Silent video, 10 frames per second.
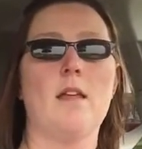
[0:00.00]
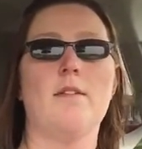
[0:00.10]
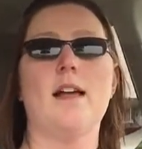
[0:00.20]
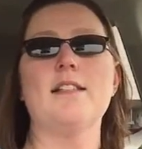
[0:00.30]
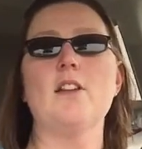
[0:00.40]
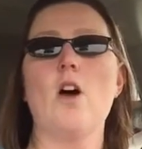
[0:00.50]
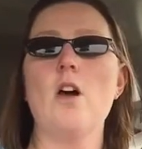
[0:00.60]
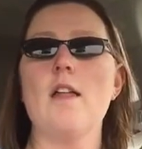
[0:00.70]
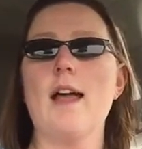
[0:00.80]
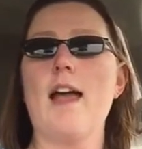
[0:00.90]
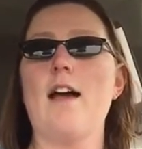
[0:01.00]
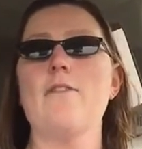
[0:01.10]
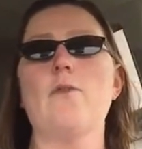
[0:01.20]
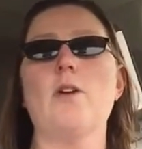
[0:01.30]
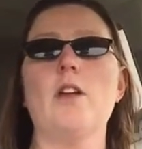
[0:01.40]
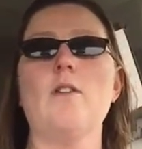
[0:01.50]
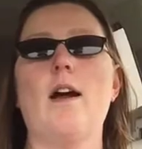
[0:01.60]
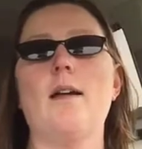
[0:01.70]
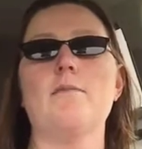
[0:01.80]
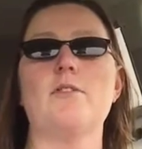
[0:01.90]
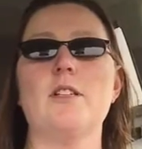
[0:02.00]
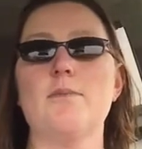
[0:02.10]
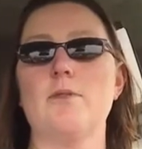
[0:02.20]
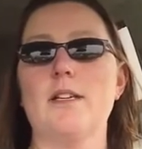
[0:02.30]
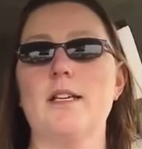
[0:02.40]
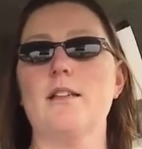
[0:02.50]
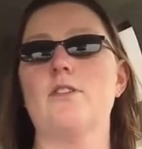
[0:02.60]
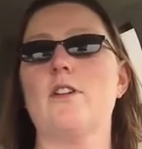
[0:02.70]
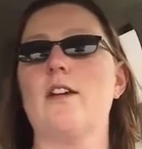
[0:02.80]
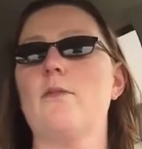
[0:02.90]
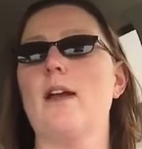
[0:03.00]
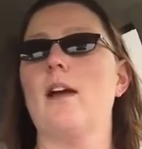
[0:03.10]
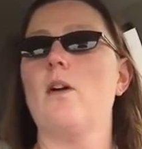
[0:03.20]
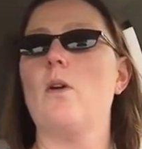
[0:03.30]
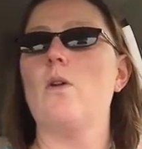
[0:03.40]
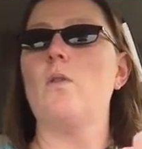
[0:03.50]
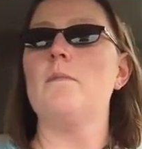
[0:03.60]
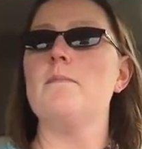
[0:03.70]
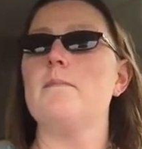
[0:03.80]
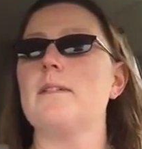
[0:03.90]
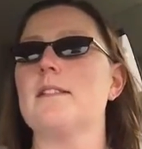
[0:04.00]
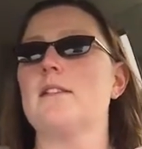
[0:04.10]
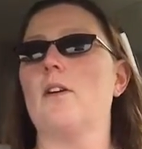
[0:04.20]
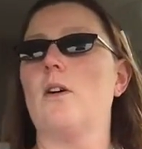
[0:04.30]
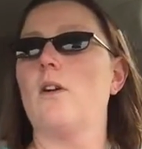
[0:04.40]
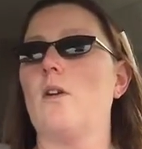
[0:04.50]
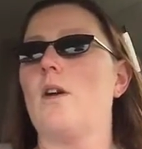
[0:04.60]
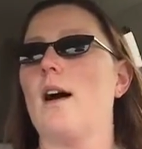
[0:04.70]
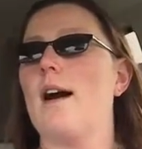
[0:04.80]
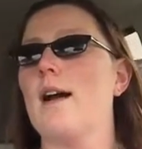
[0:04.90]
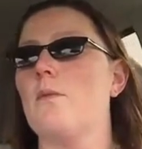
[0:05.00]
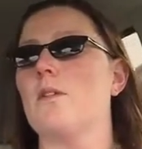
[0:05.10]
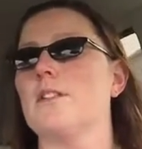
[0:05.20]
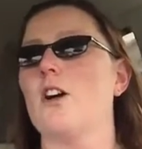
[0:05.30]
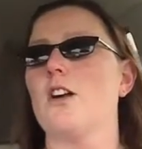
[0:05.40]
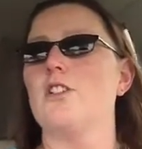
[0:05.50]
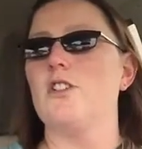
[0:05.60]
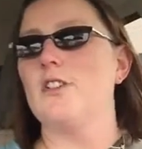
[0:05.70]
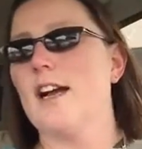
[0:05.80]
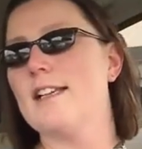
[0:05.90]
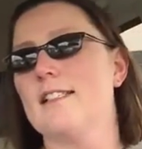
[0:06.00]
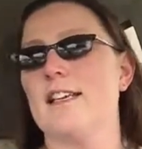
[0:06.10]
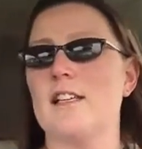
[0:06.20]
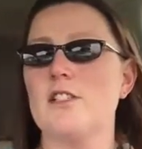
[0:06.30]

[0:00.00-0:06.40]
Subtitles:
that's all I have for you. I am just pulling in the driveway at home, so I will talk to you guys again